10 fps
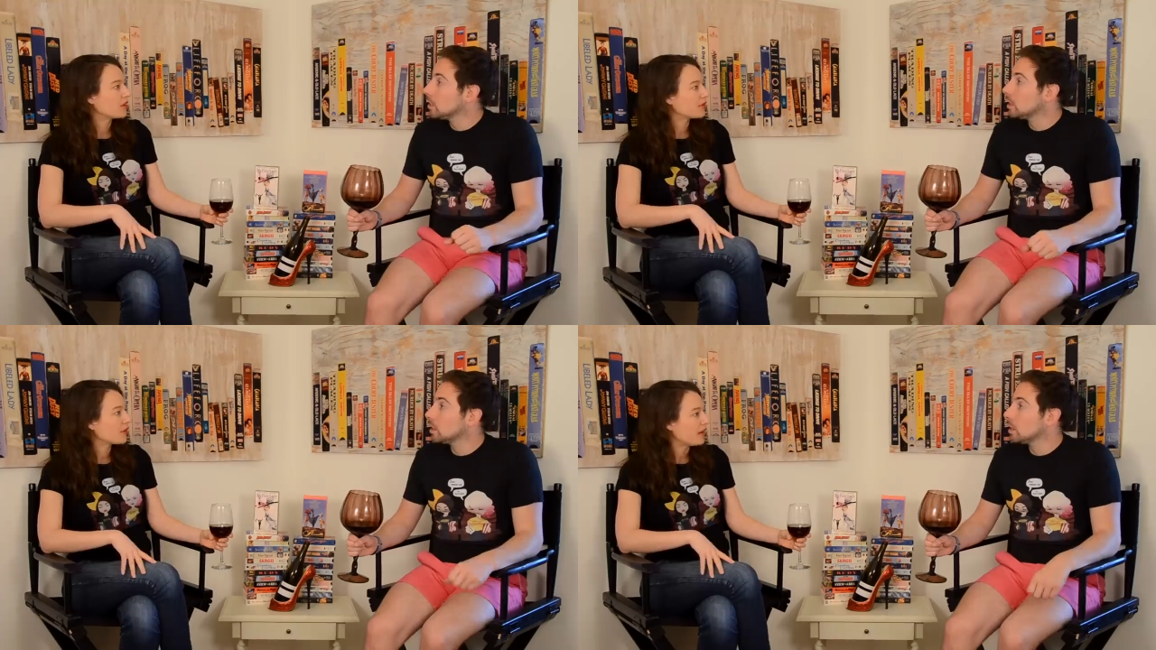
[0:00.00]

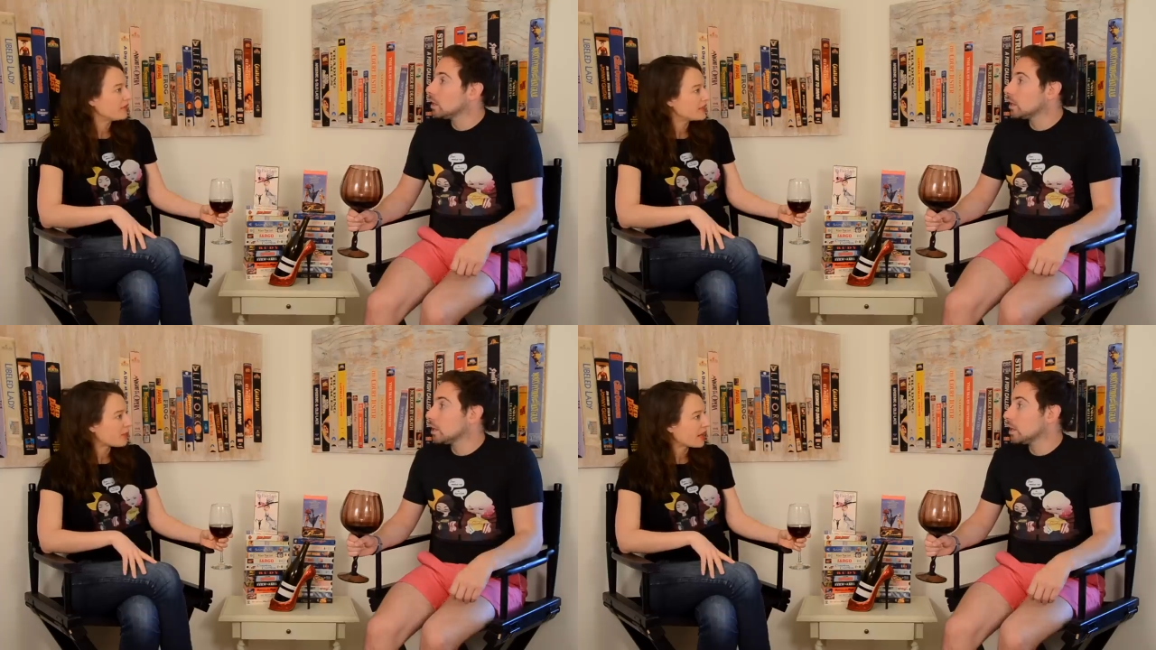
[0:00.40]
Speaker 1: one of her
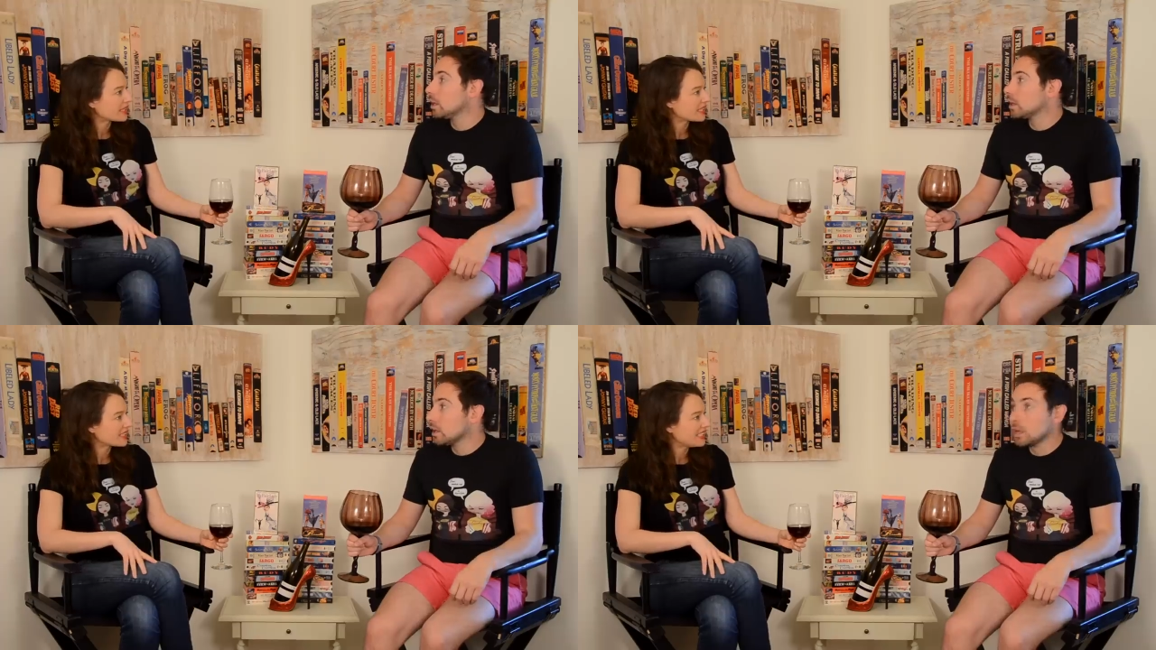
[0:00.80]
outfits
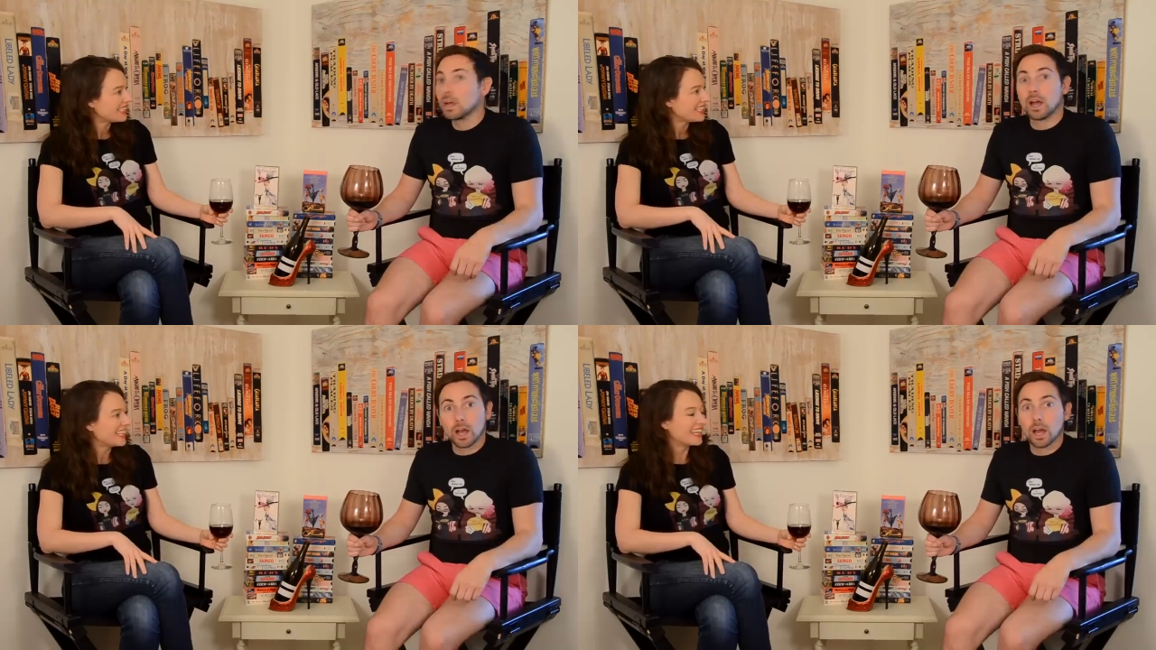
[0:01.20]
practically
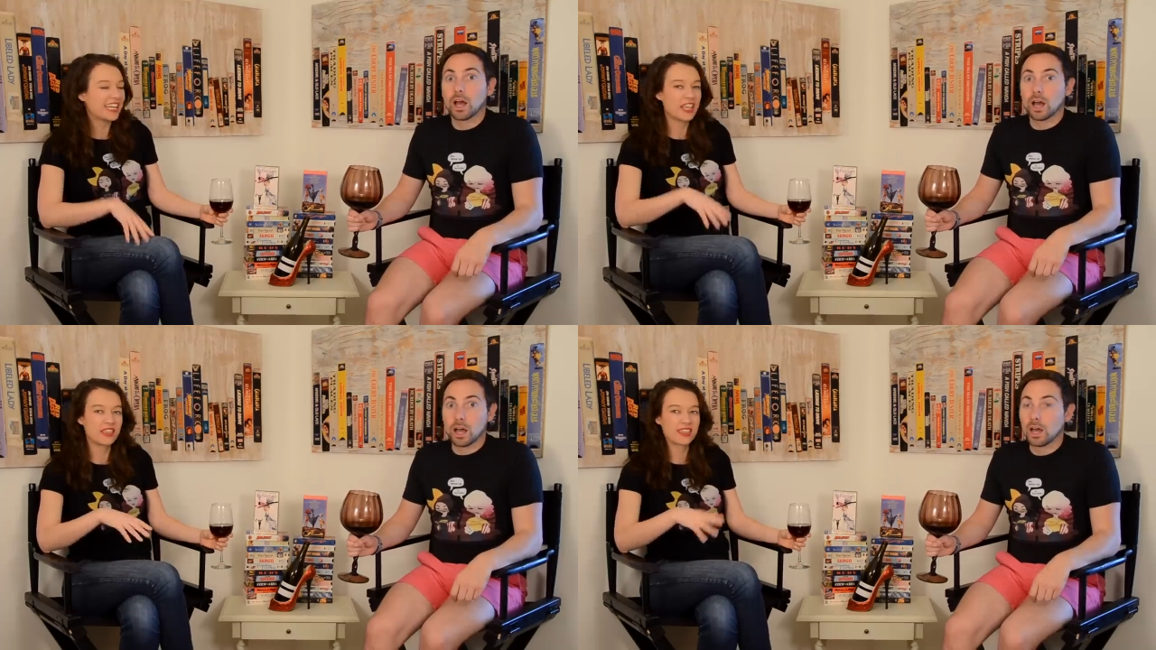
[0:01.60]

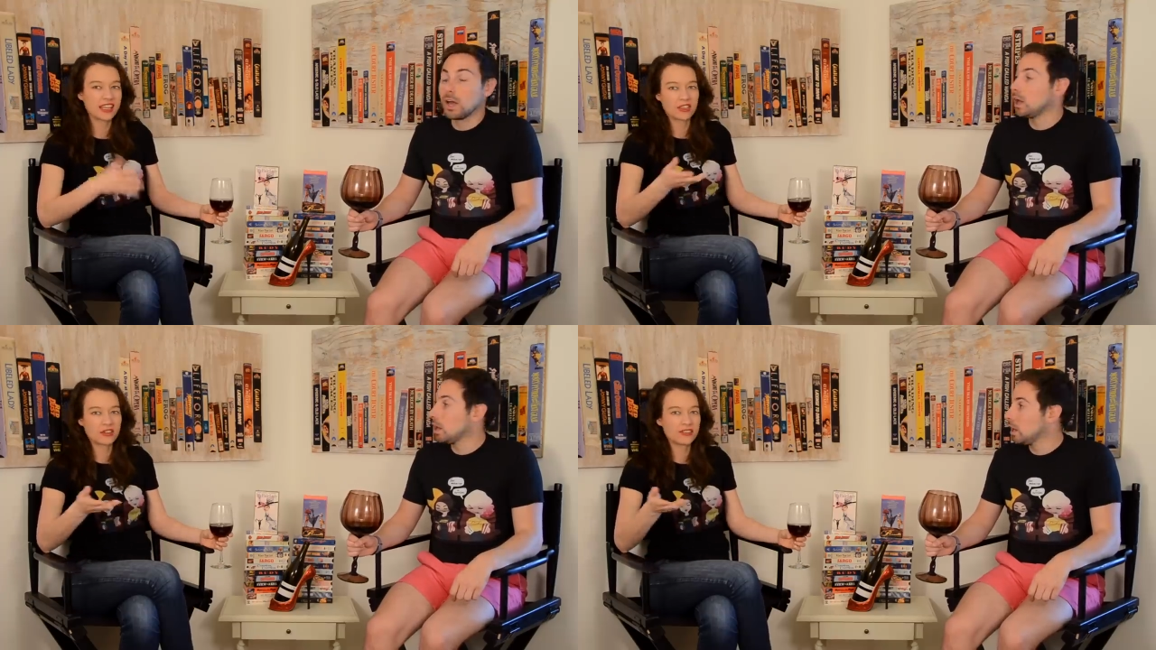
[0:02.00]
in
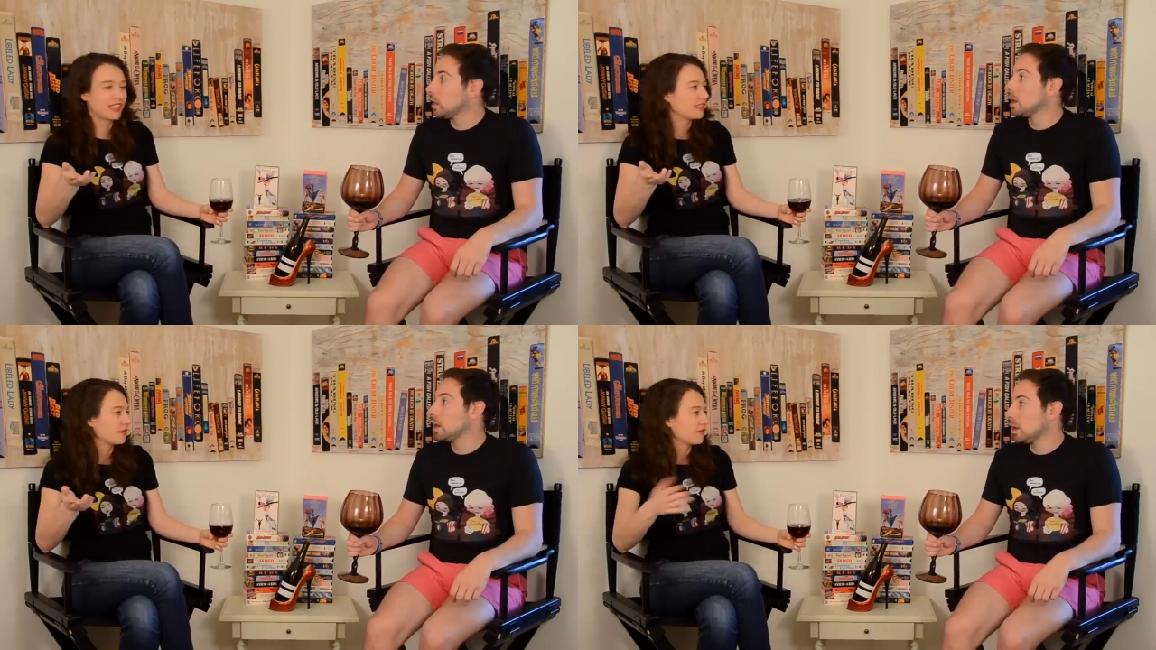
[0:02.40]
like third
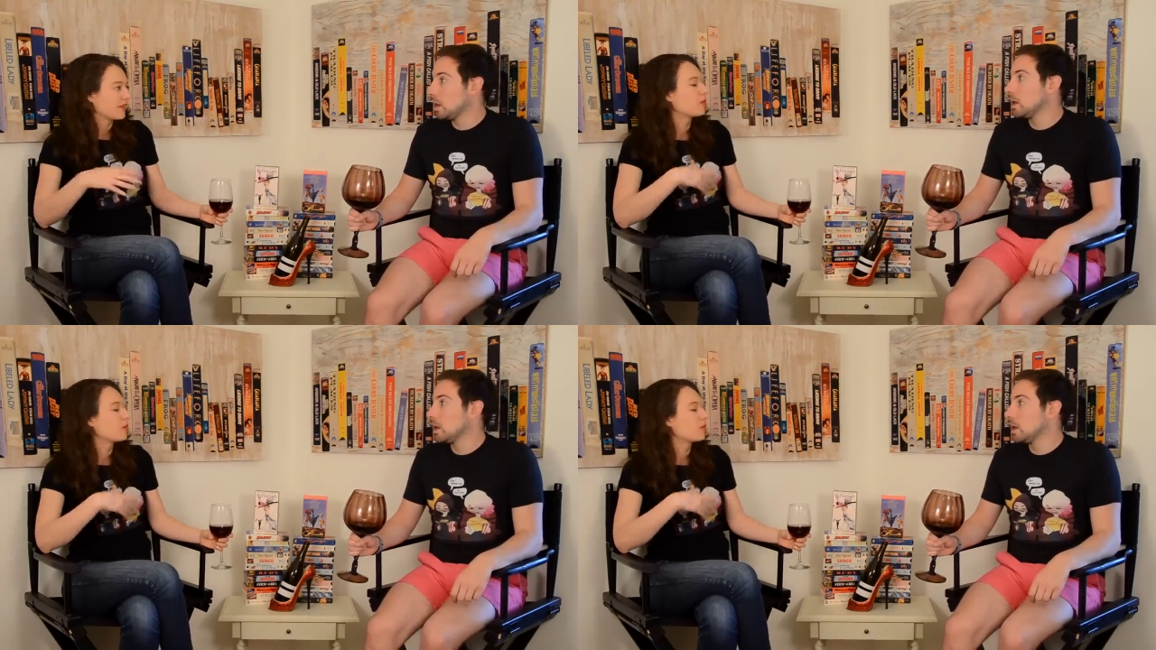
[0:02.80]
in